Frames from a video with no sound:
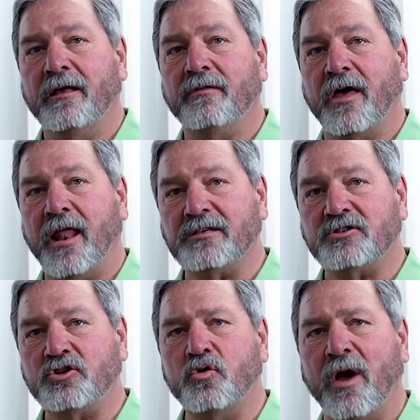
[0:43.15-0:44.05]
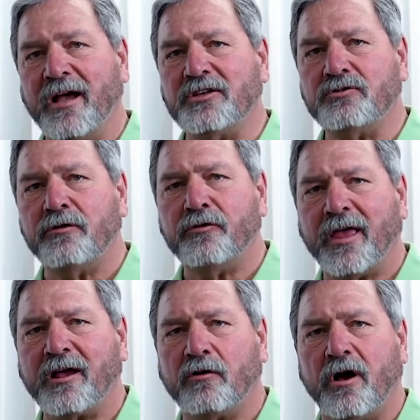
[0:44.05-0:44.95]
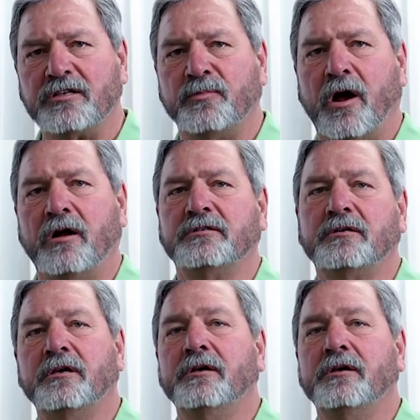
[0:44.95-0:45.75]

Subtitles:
that has 2 extra thick crossbars.